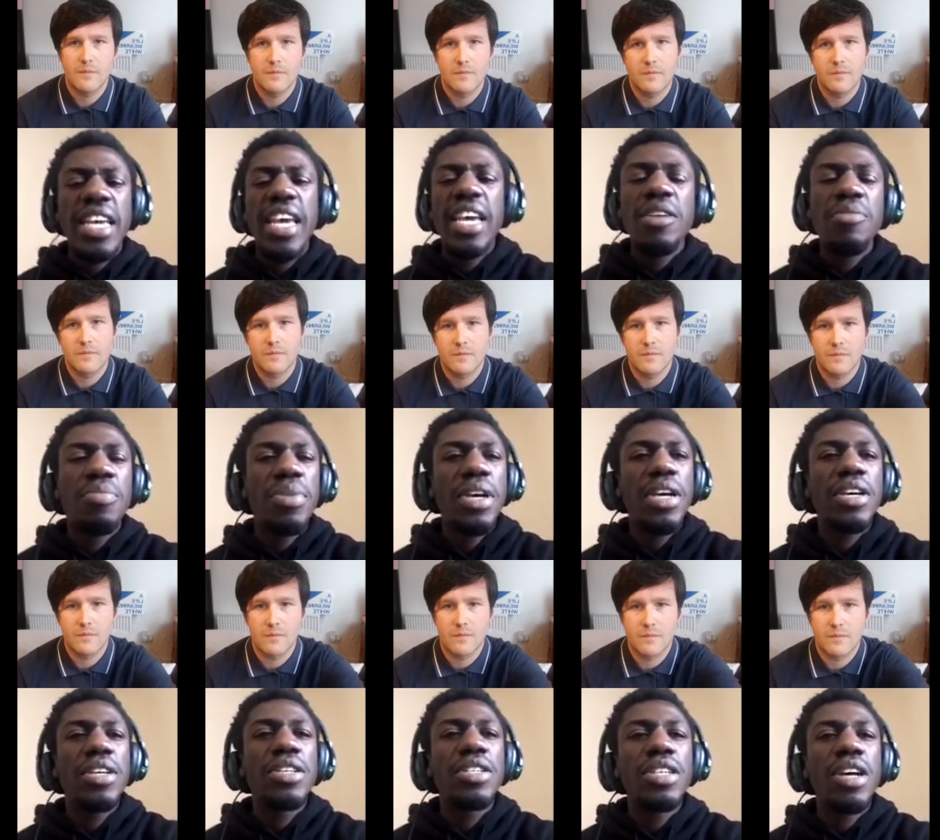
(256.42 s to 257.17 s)
Speaker 1: because
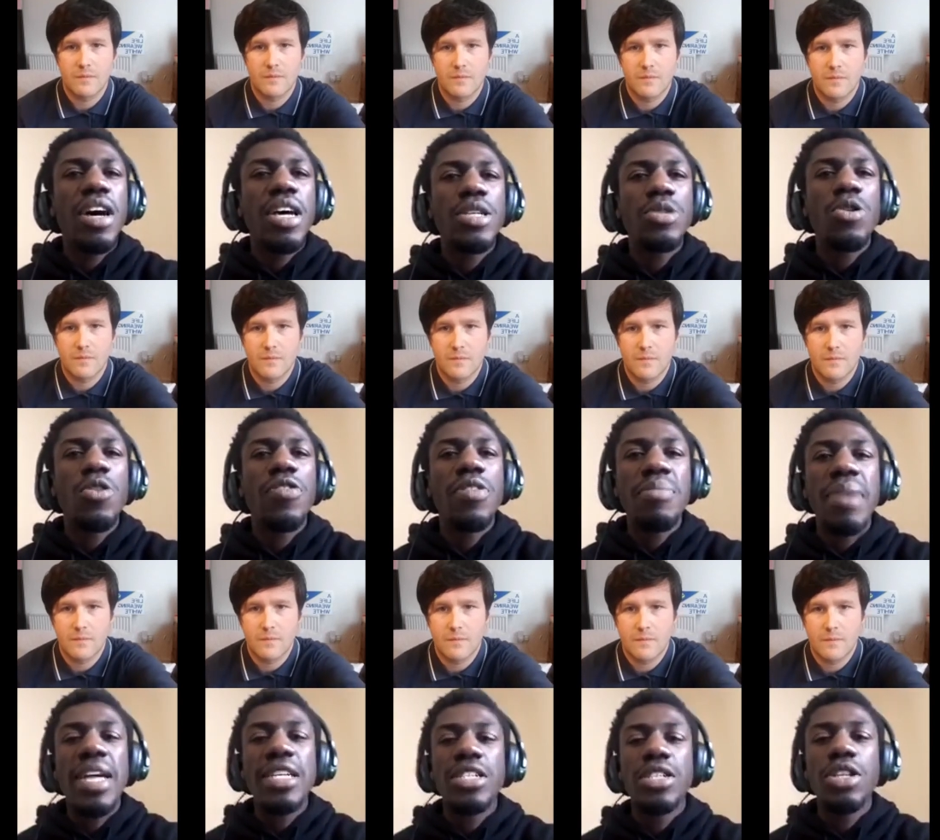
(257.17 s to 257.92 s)
I sort of imagined
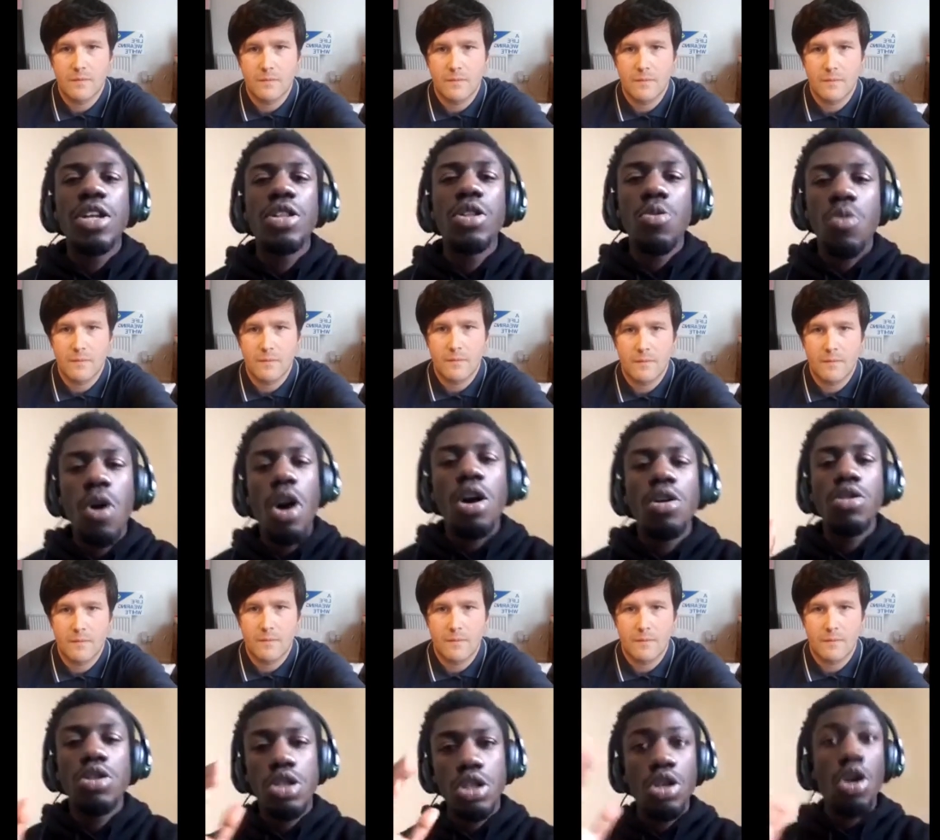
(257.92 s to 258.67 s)
that the world
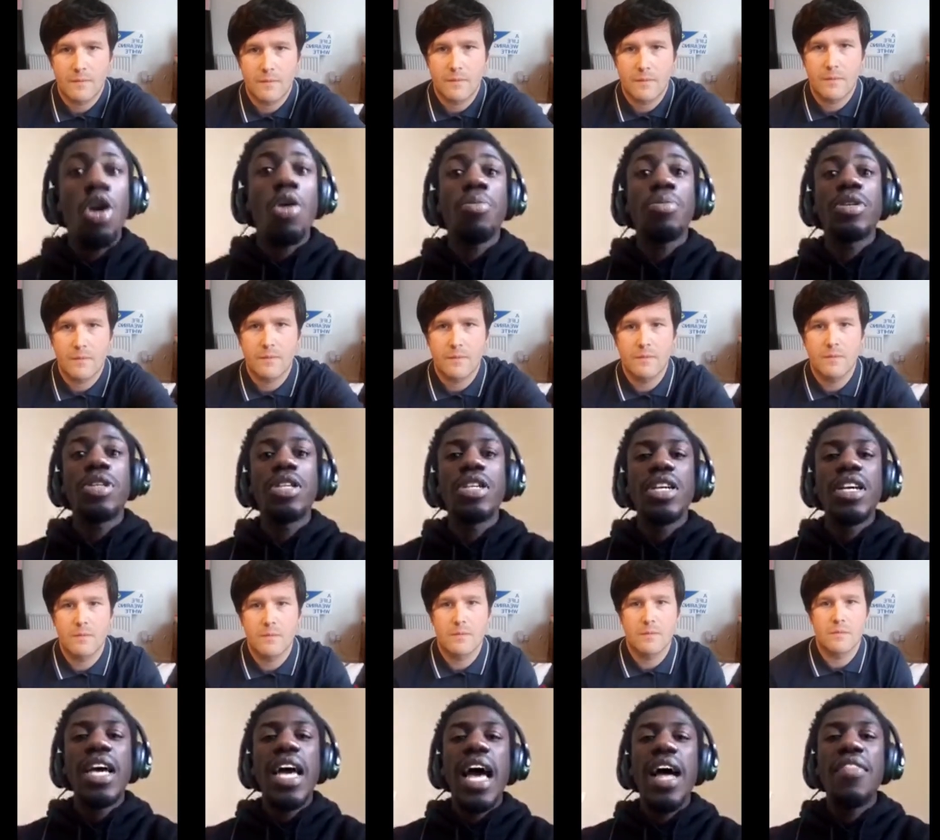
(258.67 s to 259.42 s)
stopped
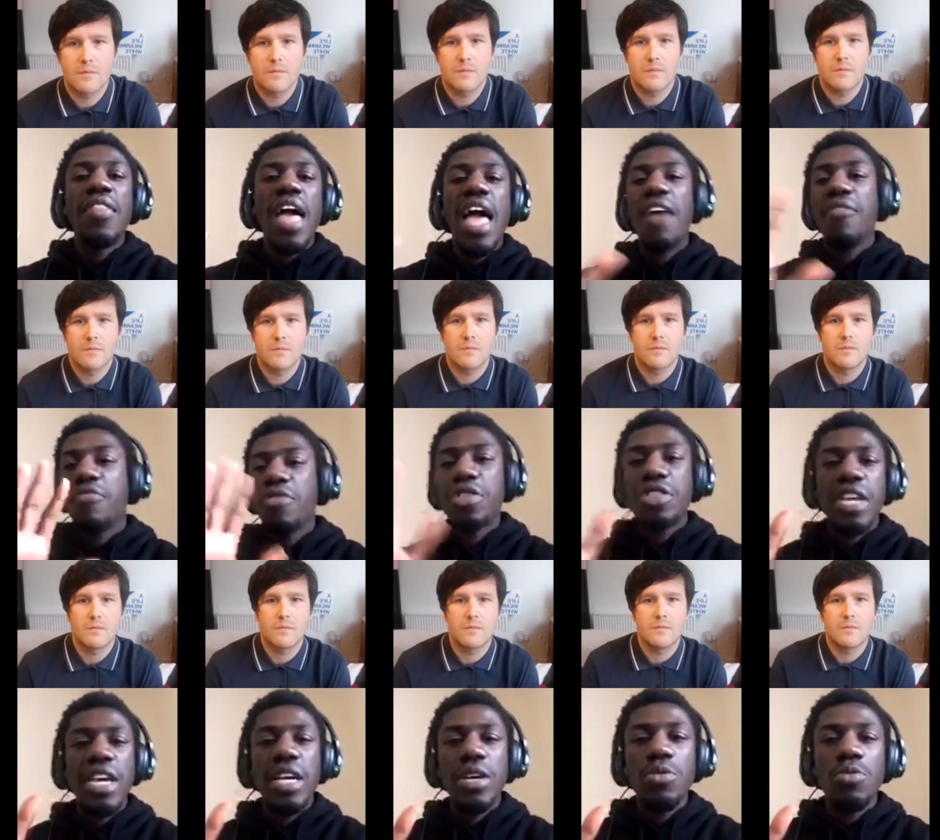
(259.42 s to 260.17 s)
and that everything
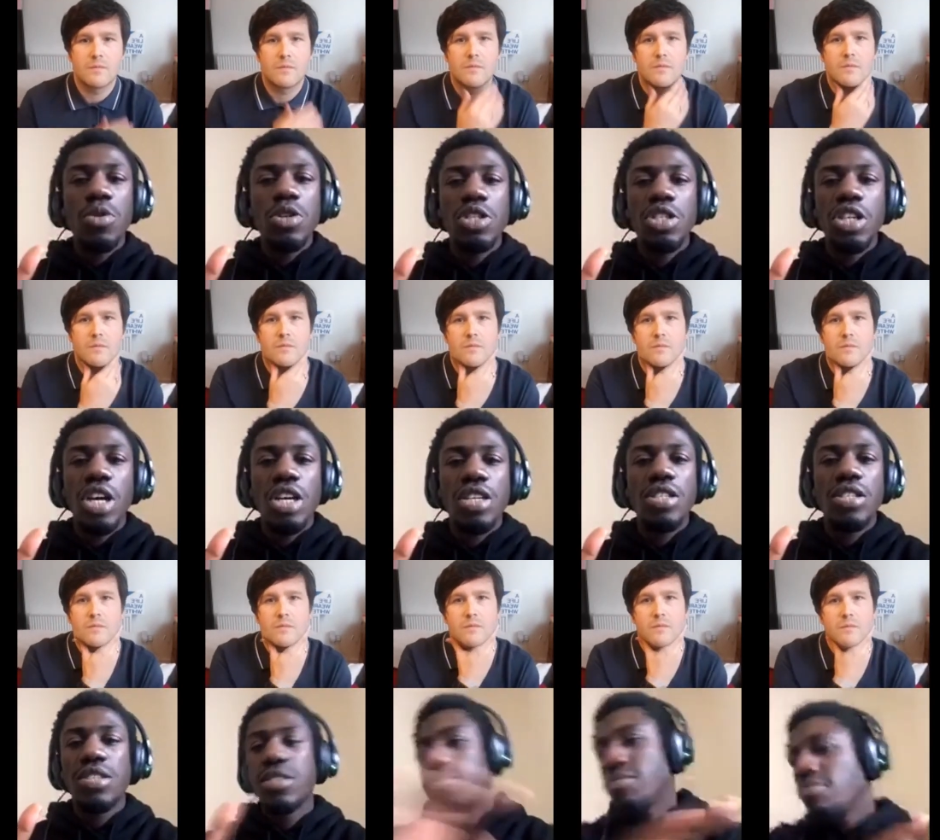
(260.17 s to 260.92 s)
was just
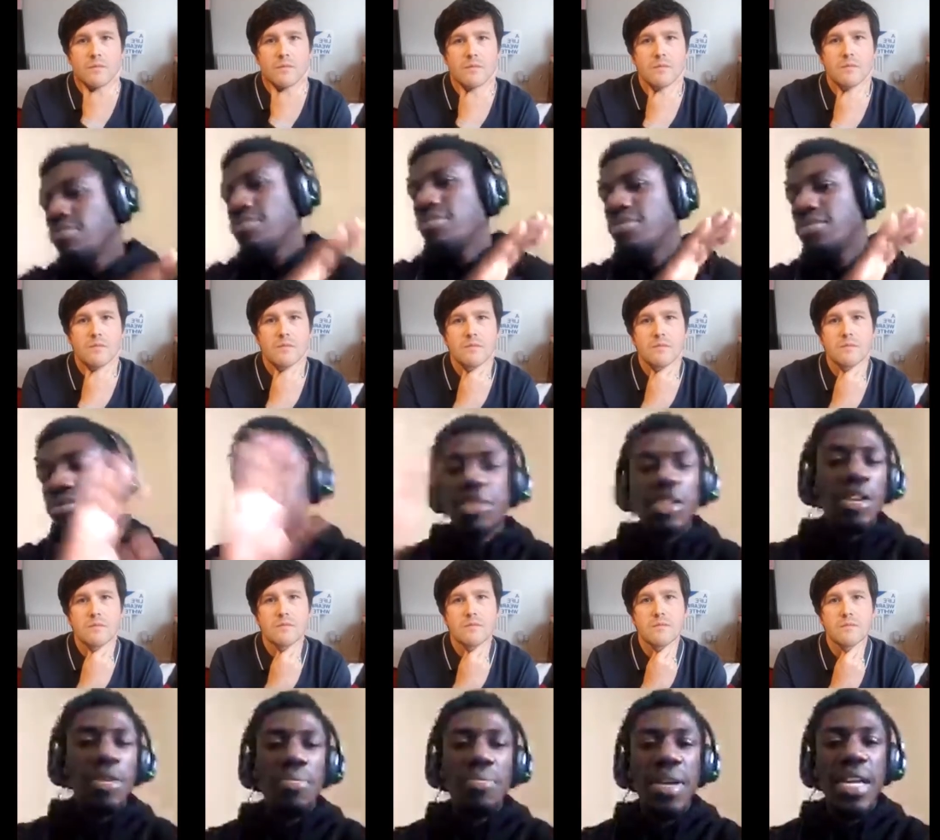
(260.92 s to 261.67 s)

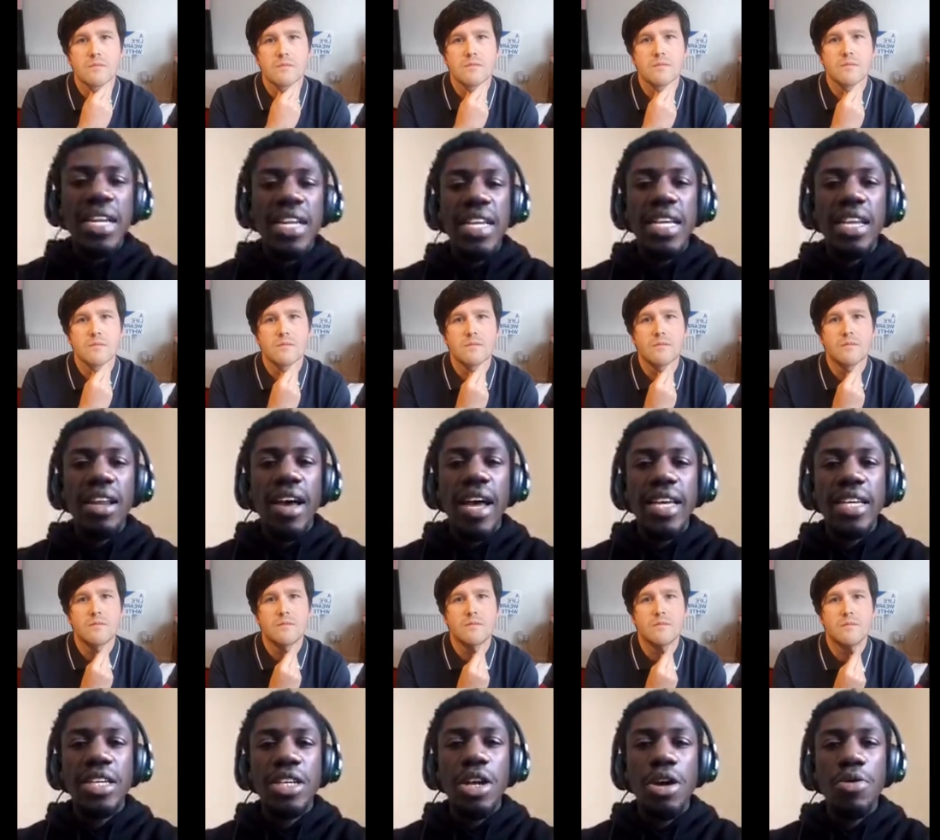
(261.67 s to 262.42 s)
completely like, you
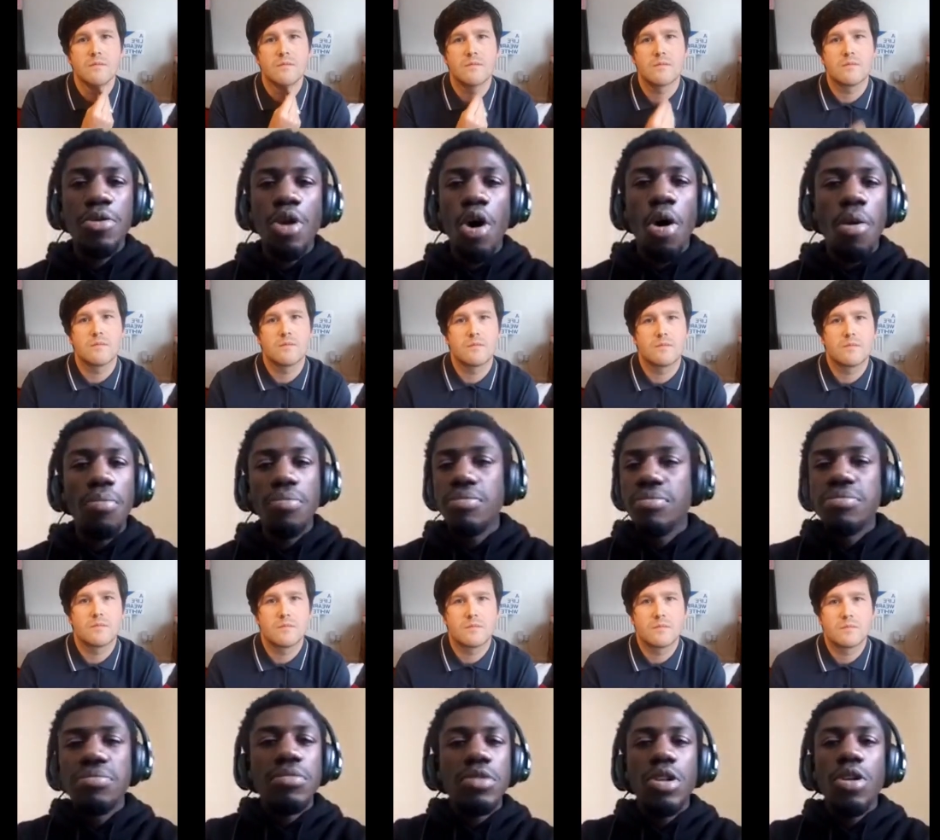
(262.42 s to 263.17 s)
know,
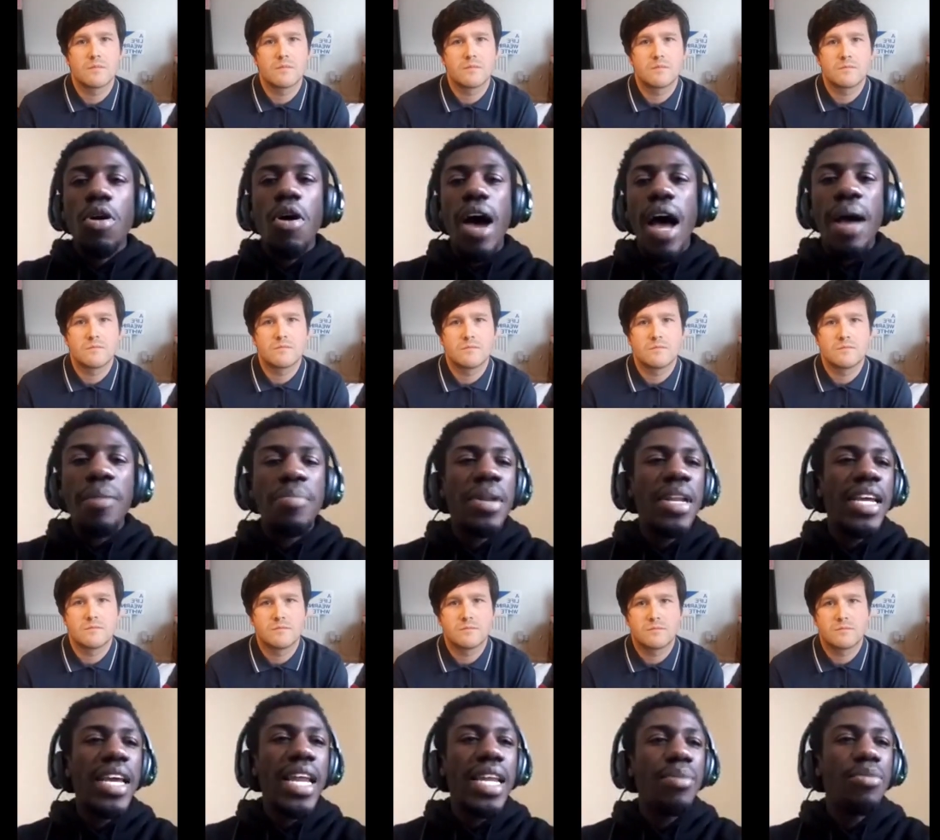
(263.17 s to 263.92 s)
not happening
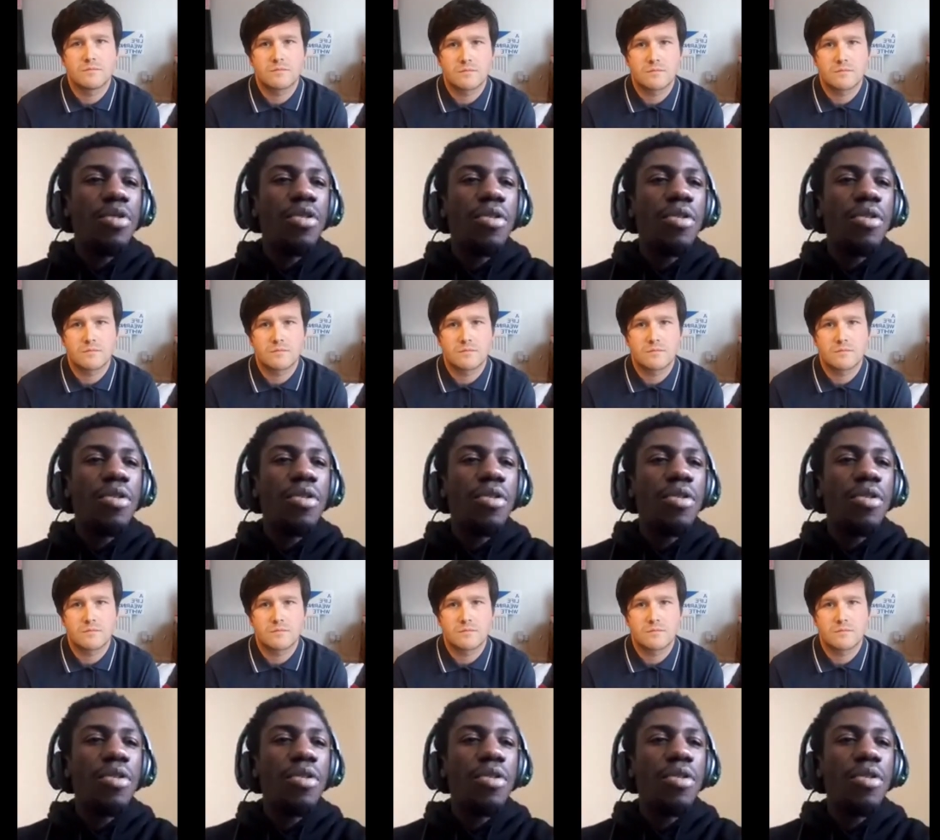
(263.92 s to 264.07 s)
anymore.